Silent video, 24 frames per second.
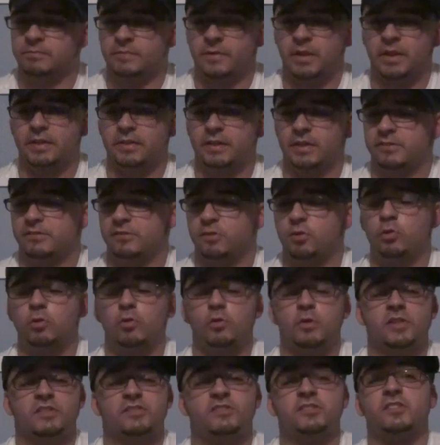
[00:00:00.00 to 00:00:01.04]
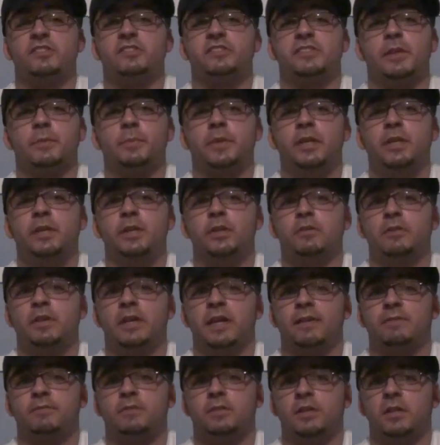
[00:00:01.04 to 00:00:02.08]
It's cool. It's just something you'll
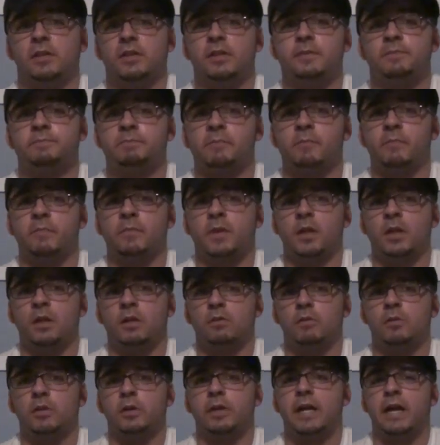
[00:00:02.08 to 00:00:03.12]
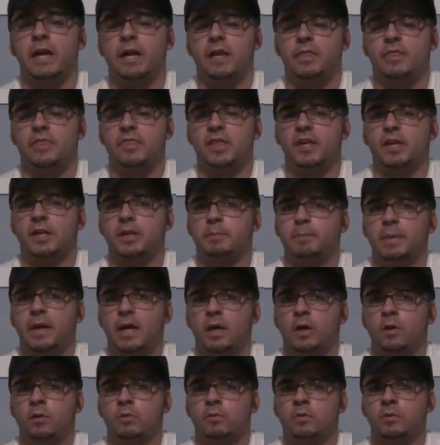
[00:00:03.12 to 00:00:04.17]
have to look at and think
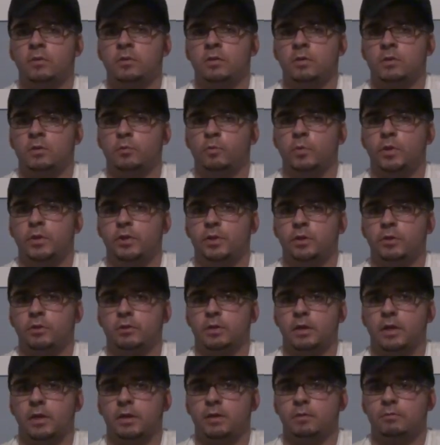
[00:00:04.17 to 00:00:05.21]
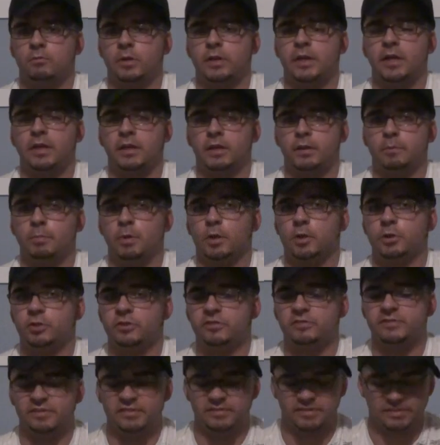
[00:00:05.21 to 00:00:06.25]
about when you're looking to
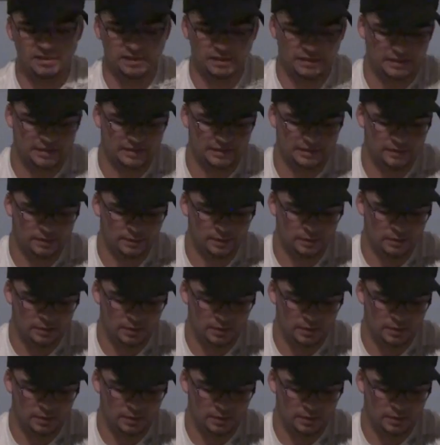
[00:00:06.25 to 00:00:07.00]
purchase this gun.